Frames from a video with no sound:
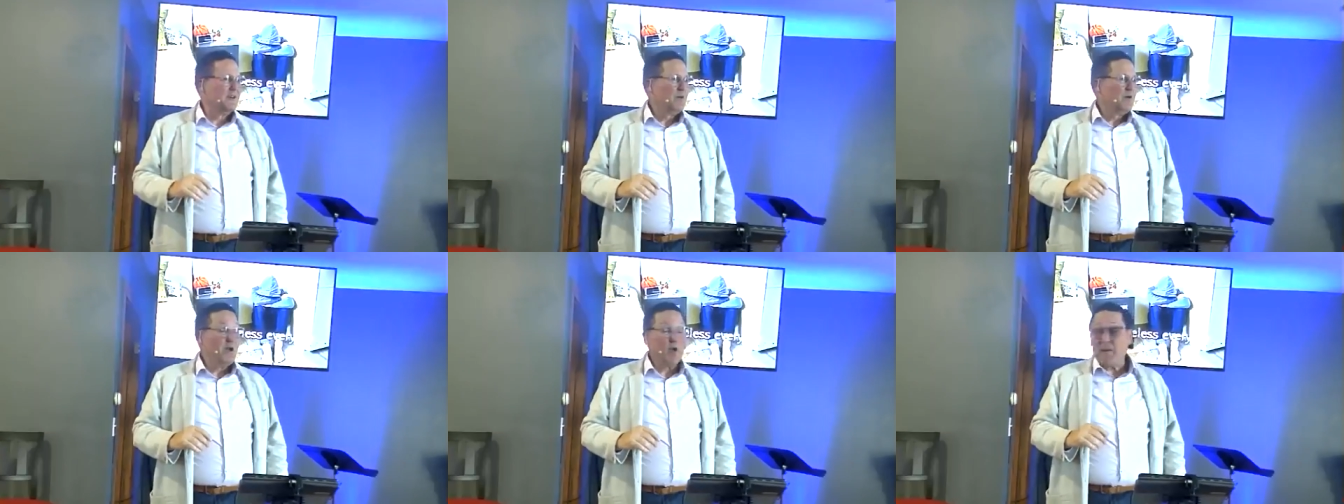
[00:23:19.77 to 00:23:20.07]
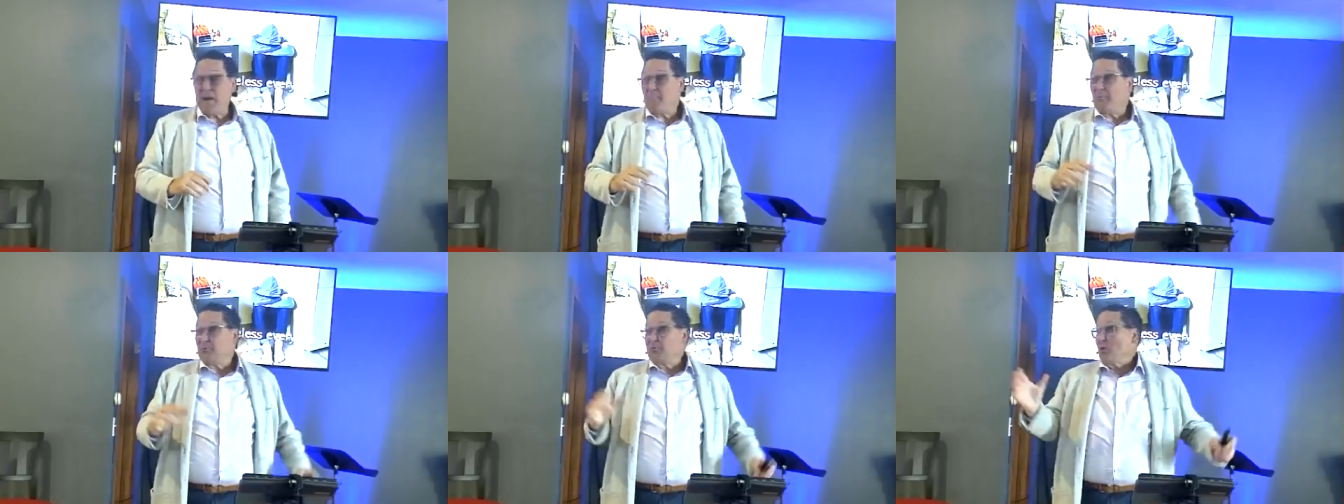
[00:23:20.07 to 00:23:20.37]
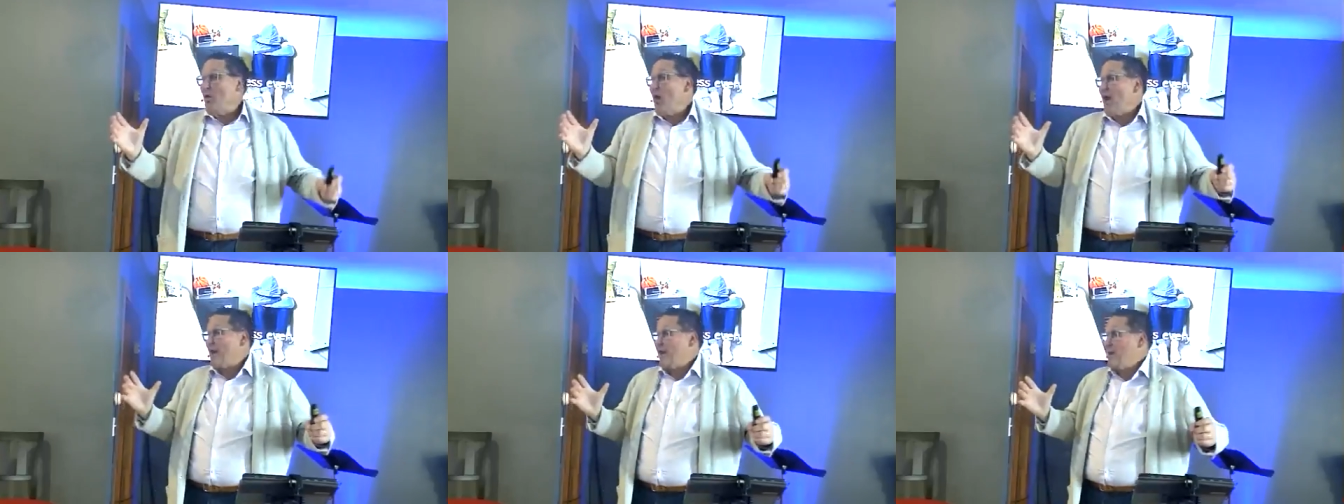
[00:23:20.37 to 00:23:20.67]
We hear
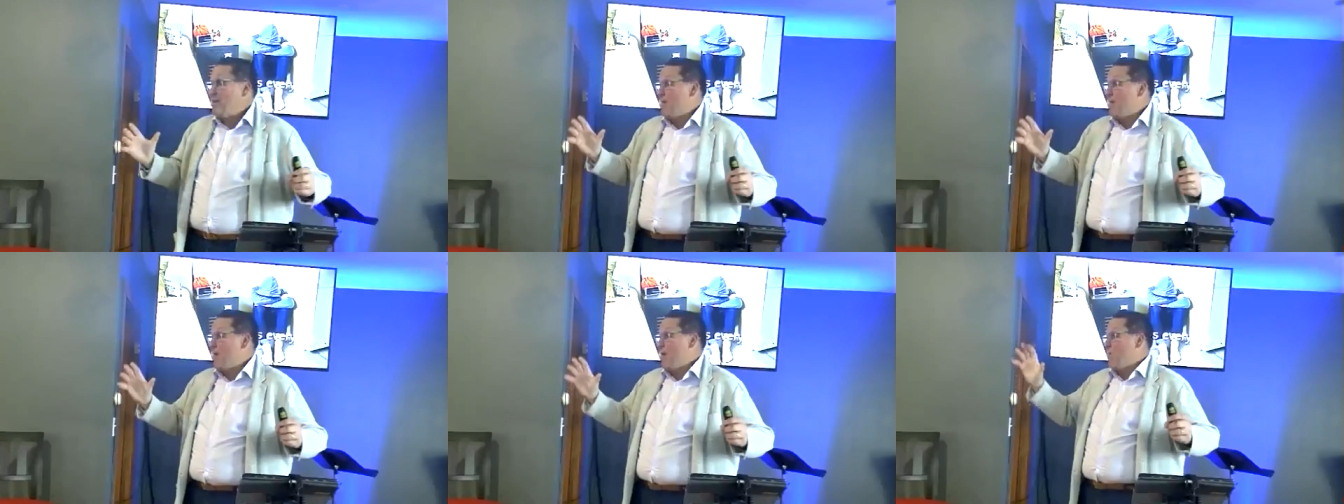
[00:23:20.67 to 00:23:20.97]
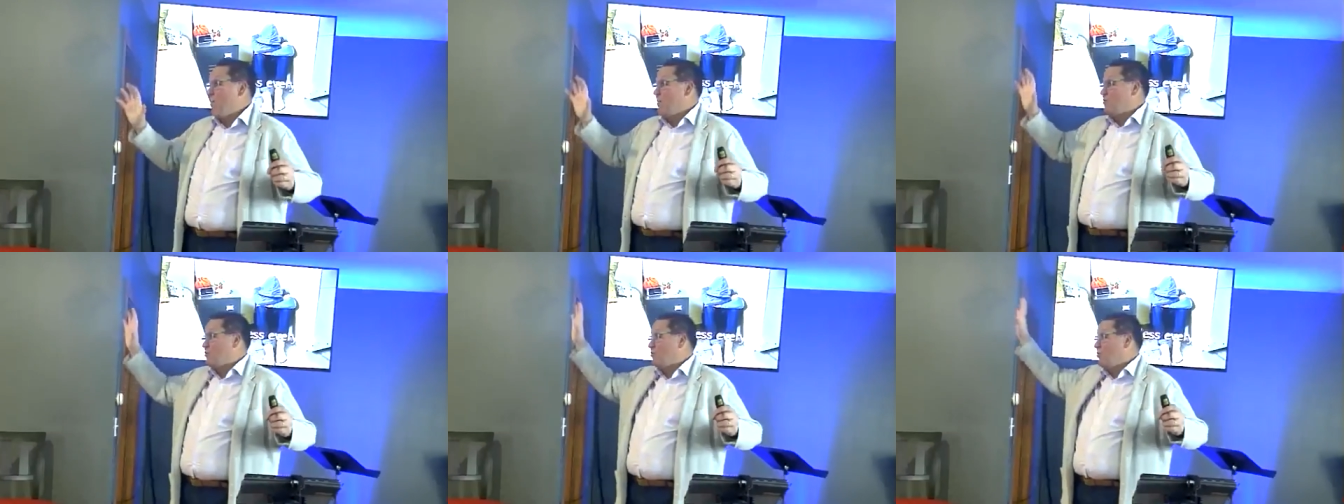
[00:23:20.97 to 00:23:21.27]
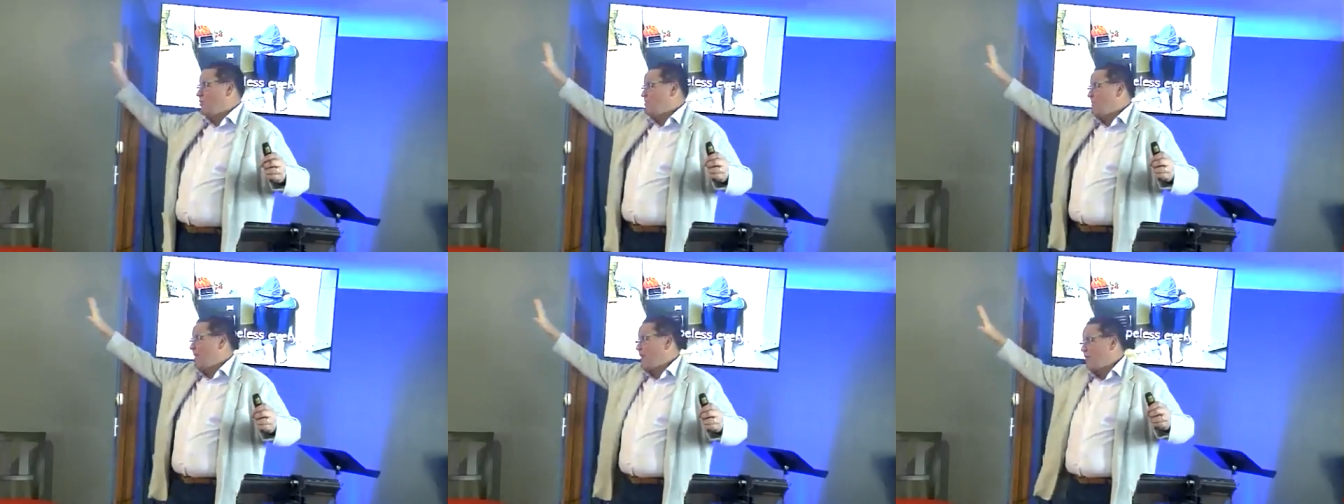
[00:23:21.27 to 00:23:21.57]
people talking about what's
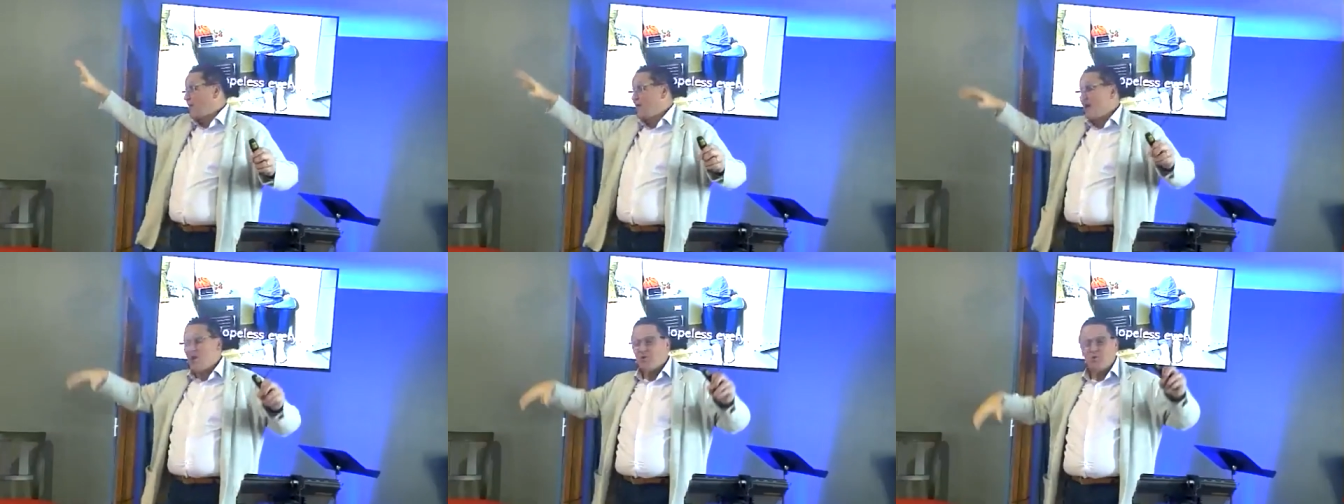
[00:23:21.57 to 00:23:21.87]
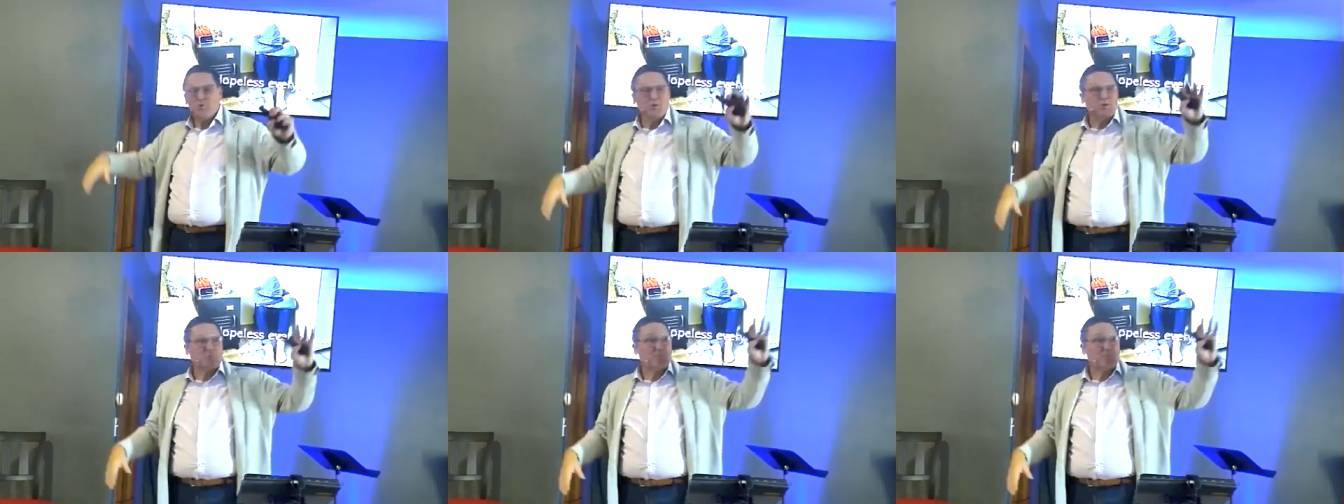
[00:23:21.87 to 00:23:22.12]
good about our country,